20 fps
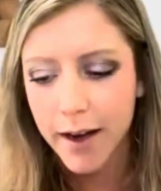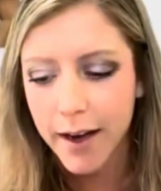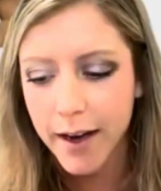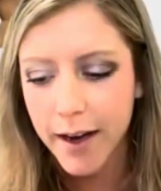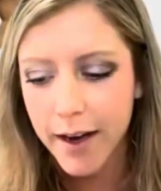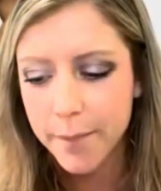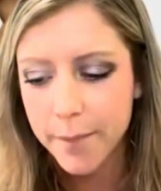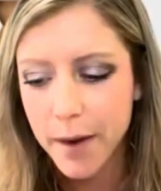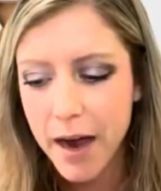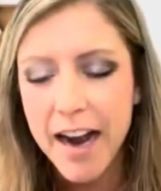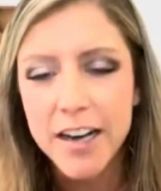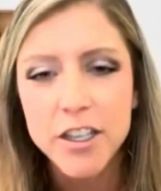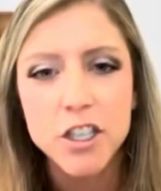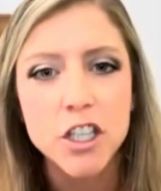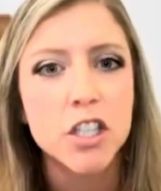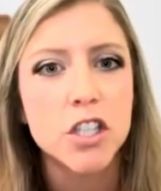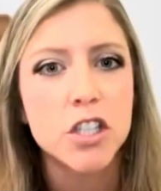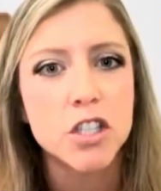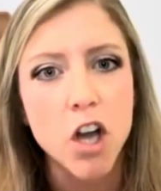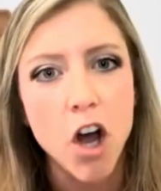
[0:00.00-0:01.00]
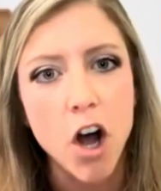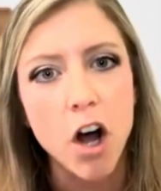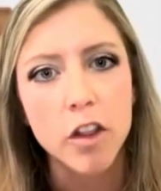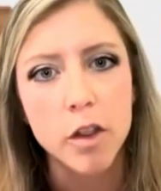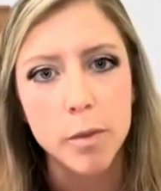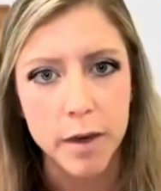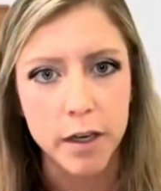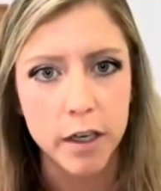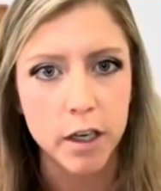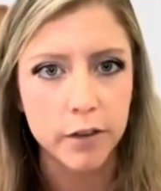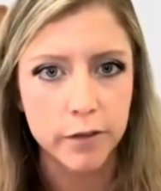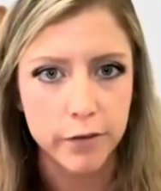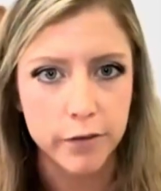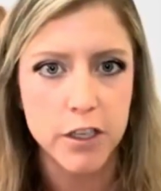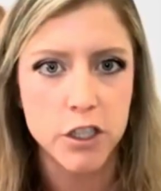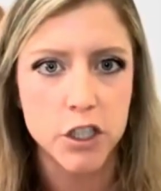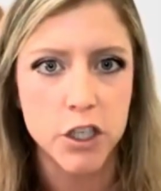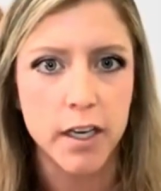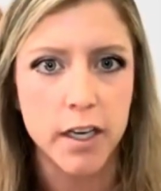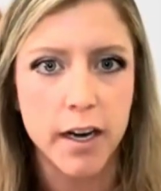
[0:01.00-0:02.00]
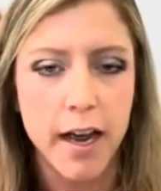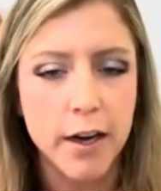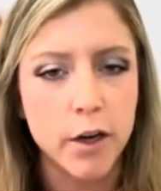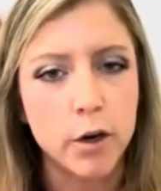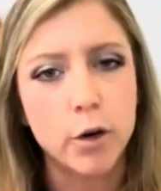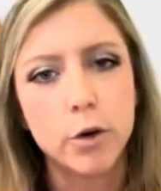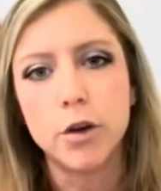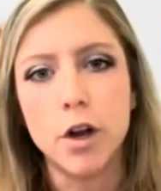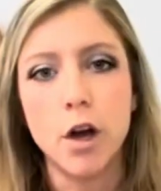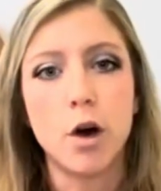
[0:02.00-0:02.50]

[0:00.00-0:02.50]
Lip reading: I just saw the bigger vision. I don't